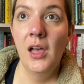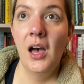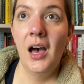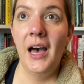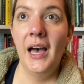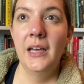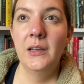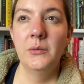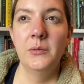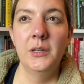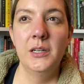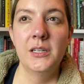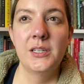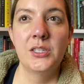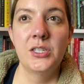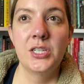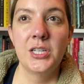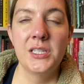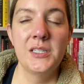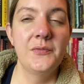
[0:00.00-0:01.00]
I
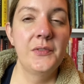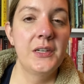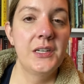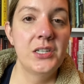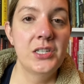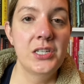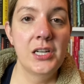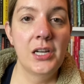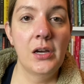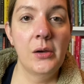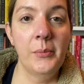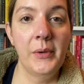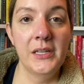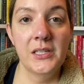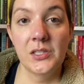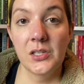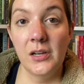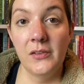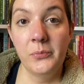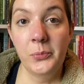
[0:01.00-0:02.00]
was just finishing up my
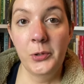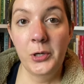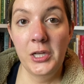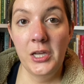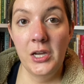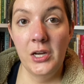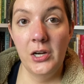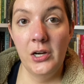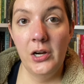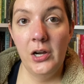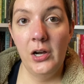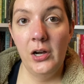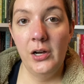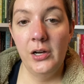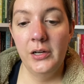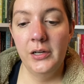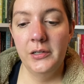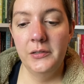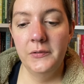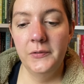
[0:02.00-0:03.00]
sophomore year
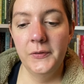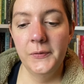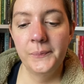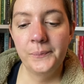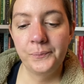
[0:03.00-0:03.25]
of